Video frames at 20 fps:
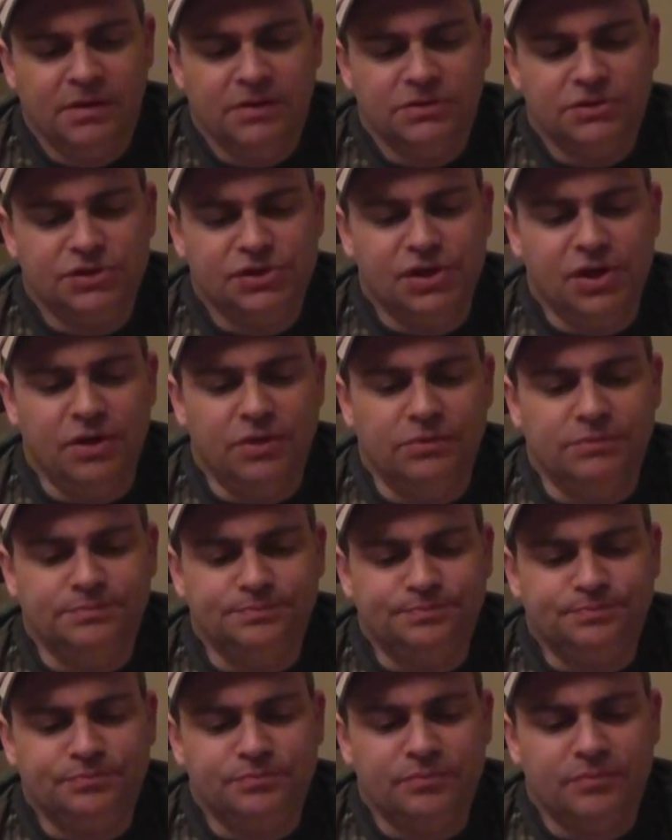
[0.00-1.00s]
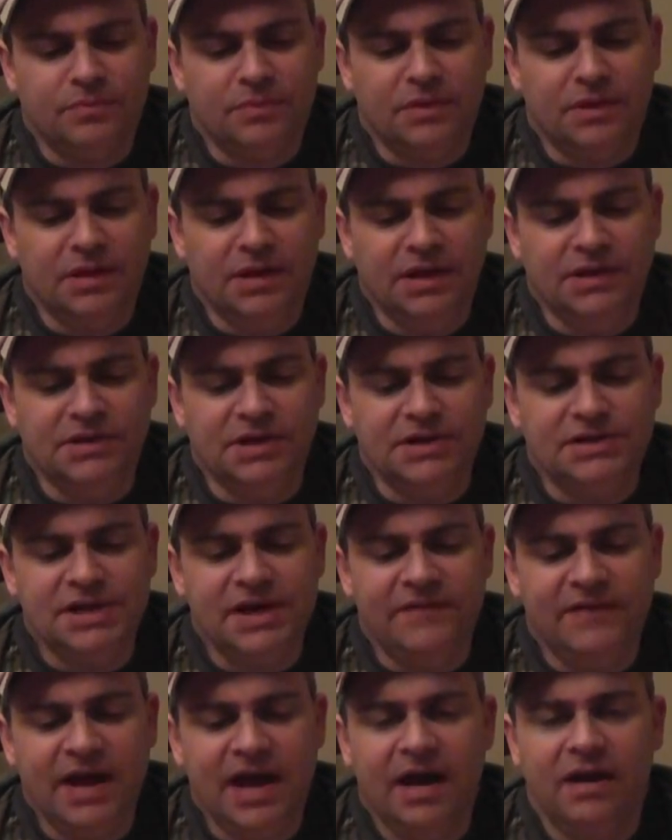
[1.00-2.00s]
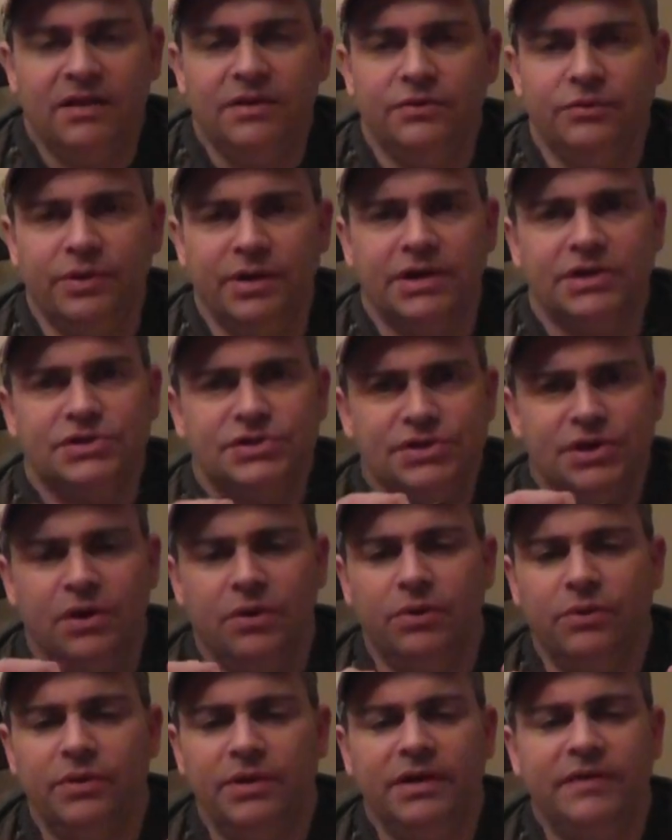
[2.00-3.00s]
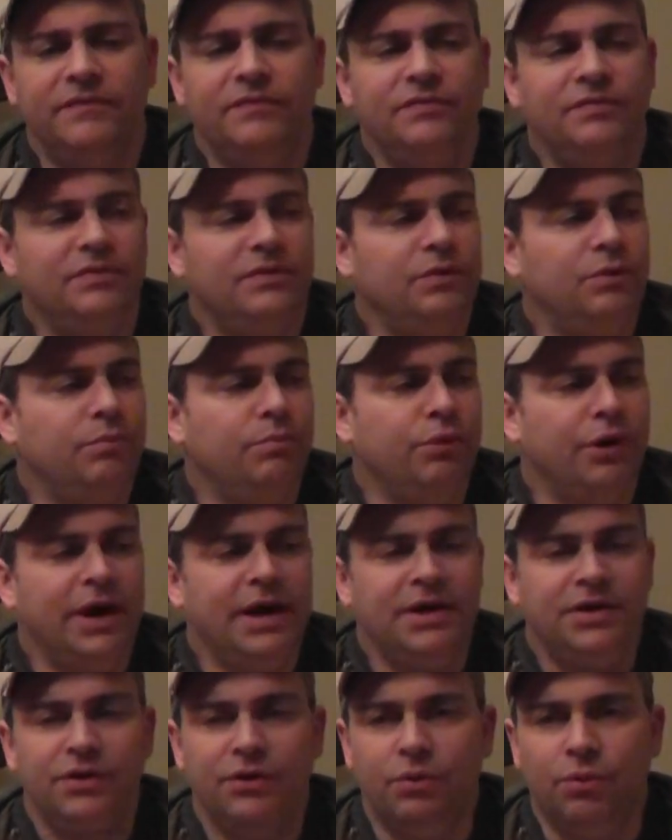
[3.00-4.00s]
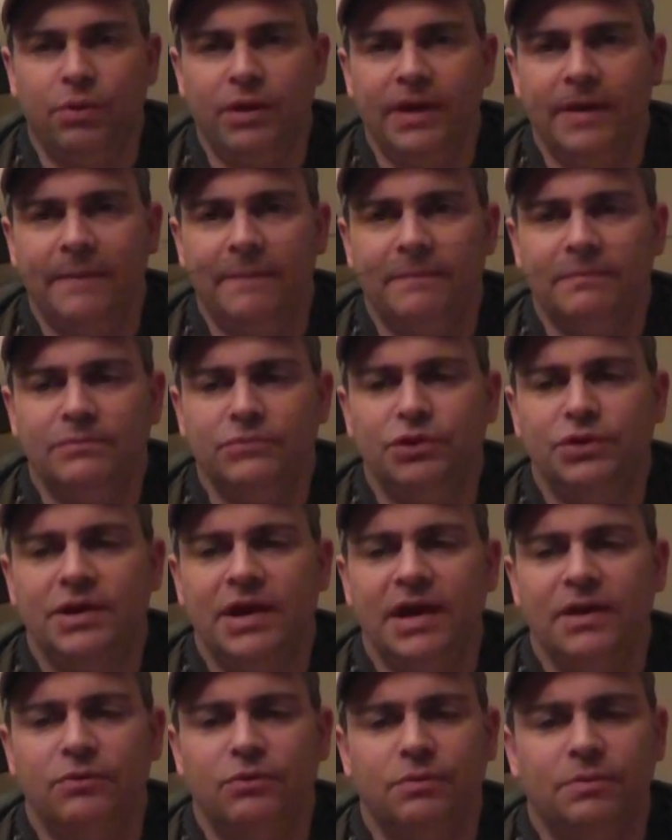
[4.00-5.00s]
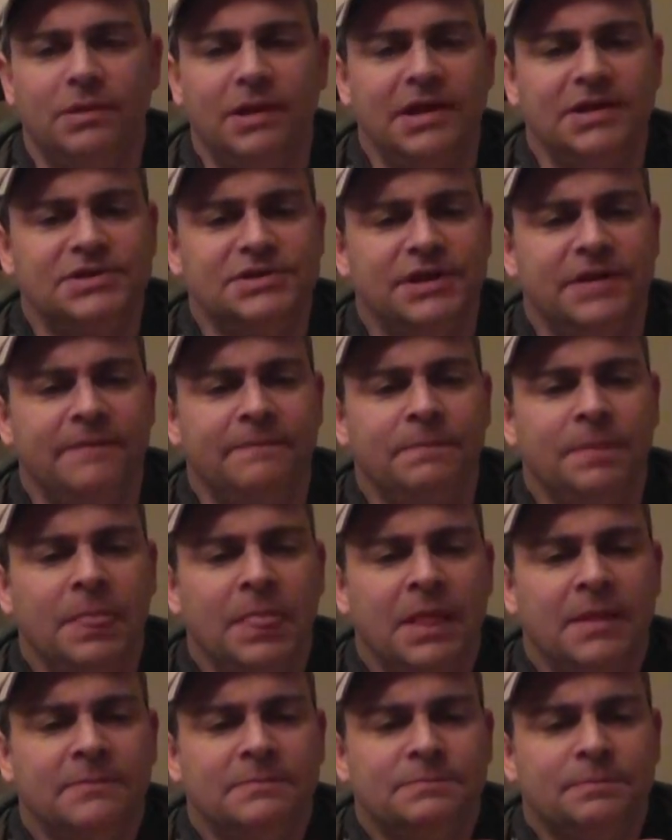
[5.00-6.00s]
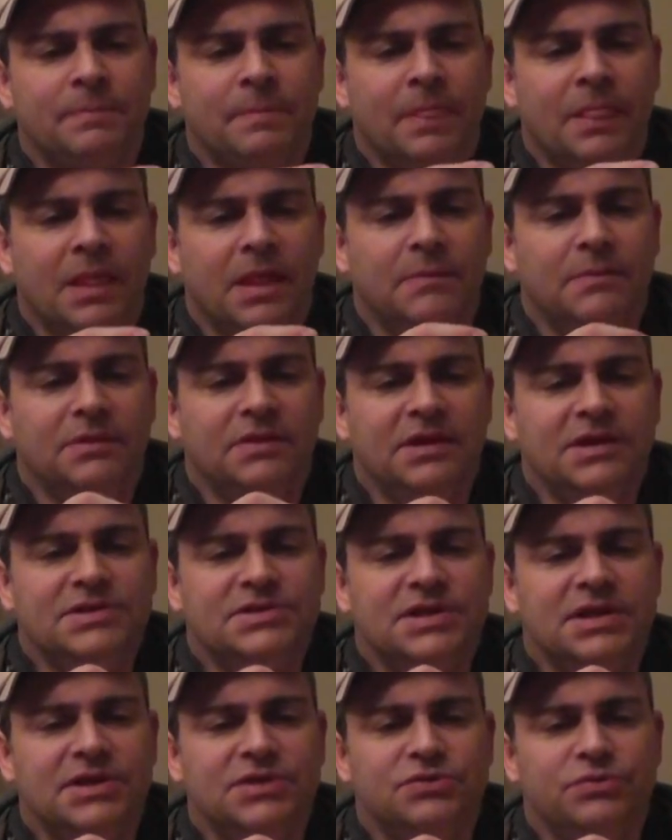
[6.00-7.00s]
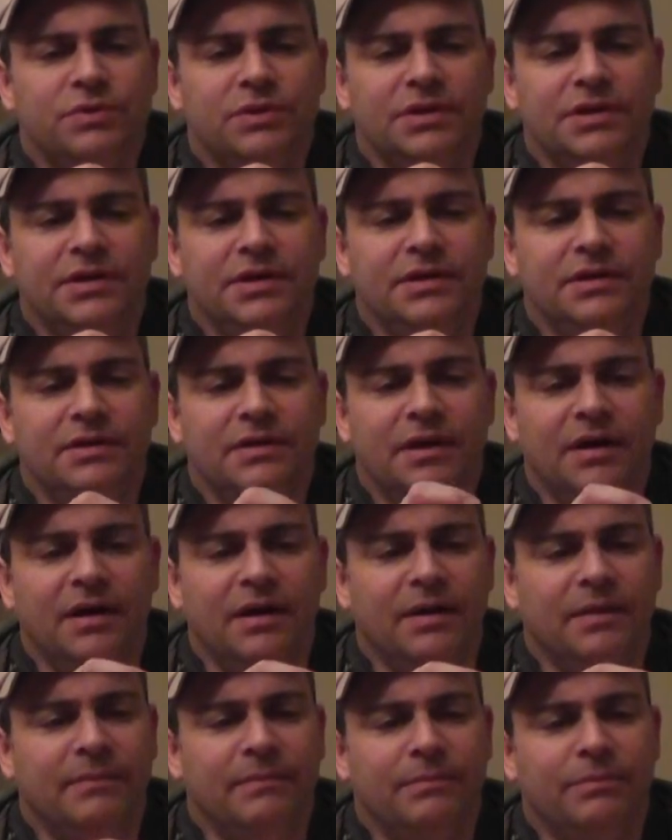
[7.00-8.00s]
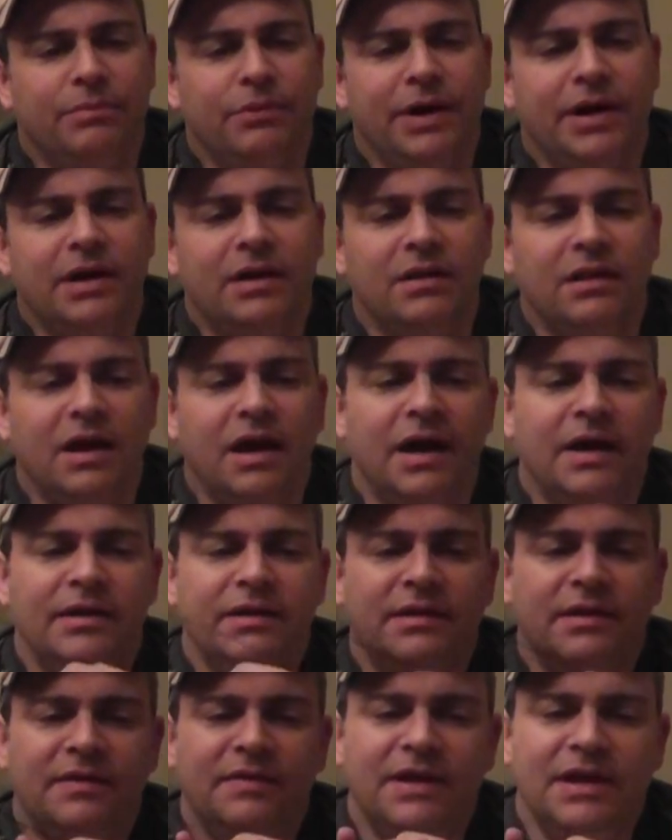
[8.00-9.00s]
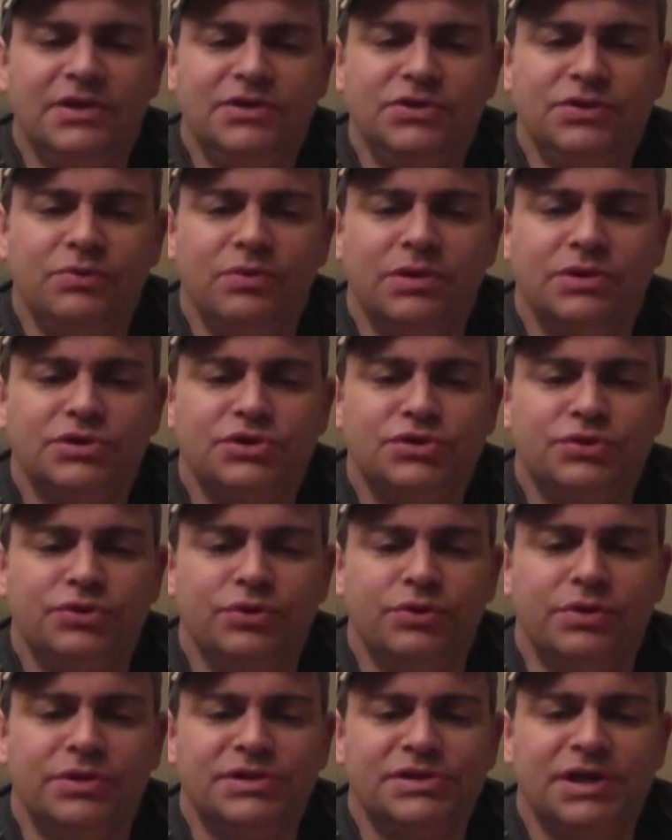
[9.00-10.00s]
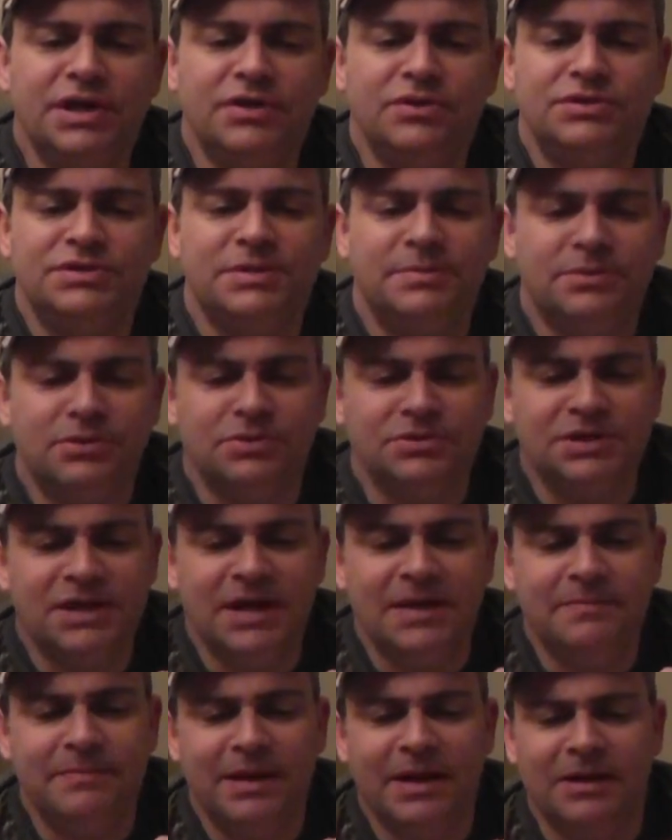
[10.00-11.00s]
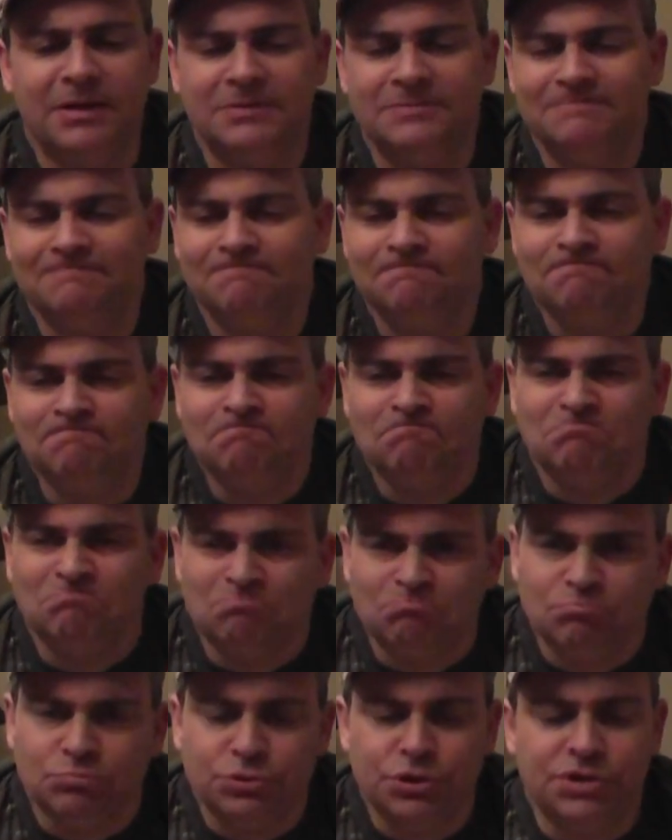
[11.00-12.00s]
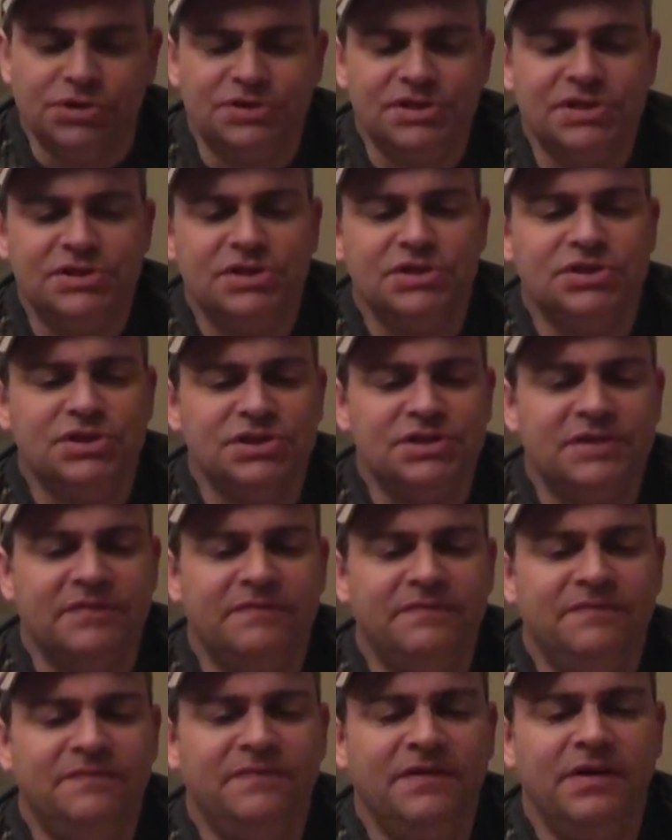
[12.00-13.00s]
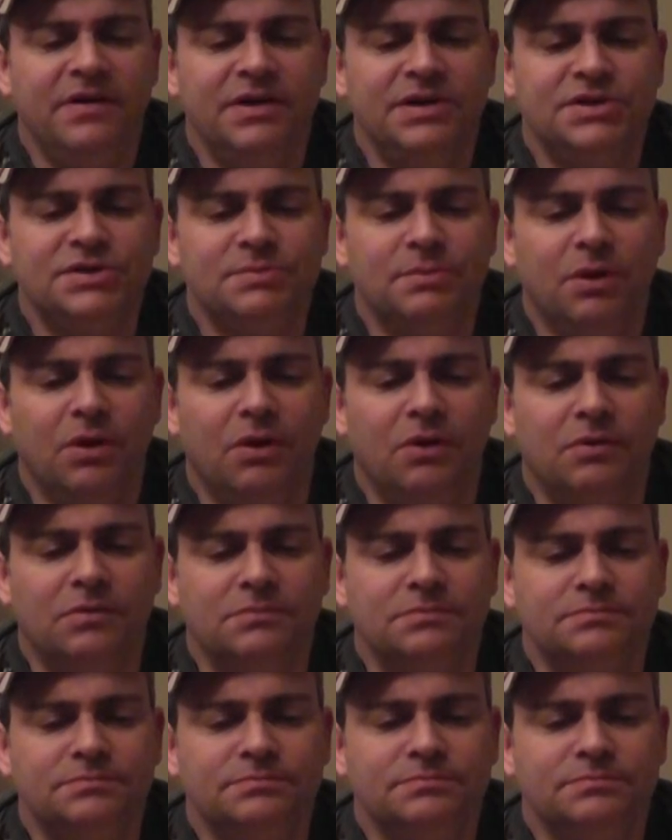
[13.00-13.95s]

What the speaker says: So it does have an Allen wrench, so if you break your whip, you can replace it. But these things really break a lot. They do unscrew, and it's not your typical type mount, because this is just a very small